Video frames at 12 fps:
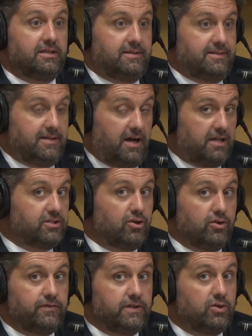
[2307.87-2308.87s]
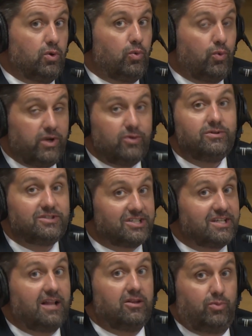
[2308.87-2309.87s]
non-COVID, we would
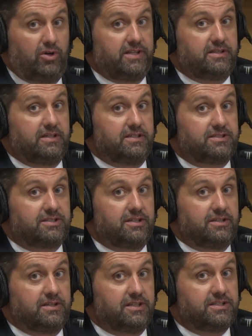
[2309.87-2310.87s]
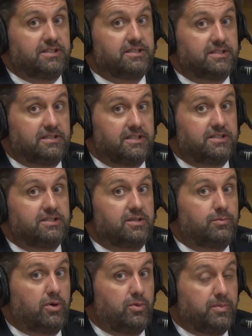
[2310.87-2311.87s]
celebrate this. This is a
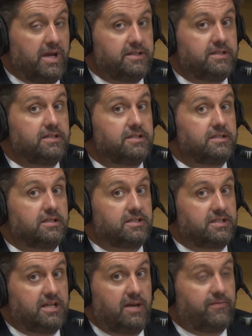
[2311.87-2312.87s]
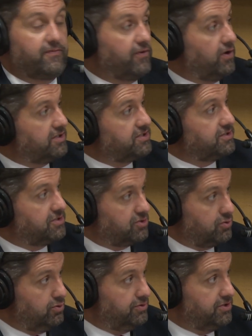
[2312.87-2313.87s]
momentous step for us as a
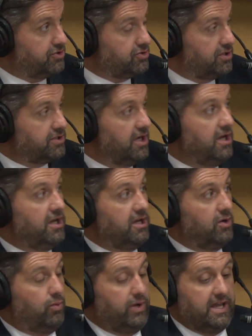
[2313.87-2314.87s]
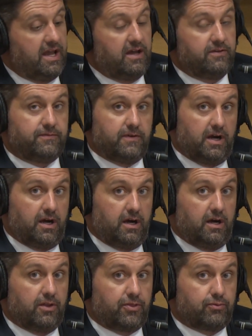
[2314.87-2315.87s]
school district. We have,
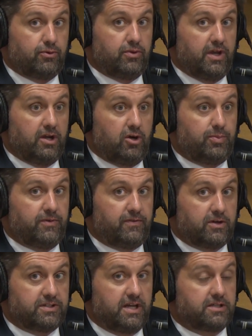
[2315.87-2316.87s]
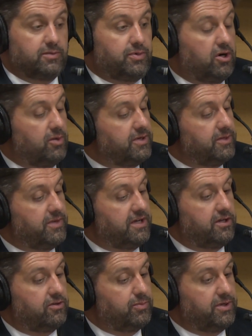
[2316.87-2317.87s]
through the help of our tech department and
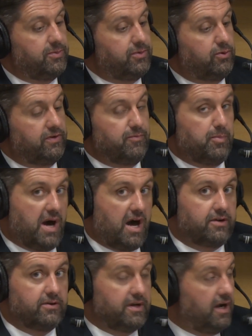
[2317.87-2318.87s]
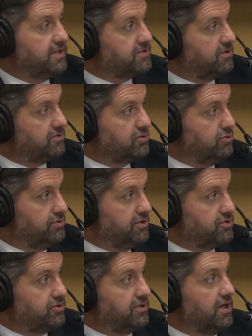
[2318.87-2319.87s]
many other people, we've modernized our school
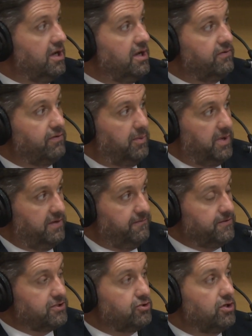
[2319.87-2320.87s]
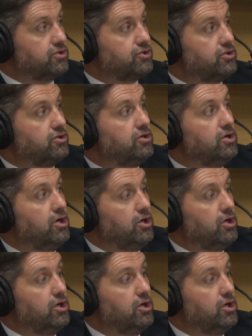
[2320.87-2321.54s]
district from infrastructure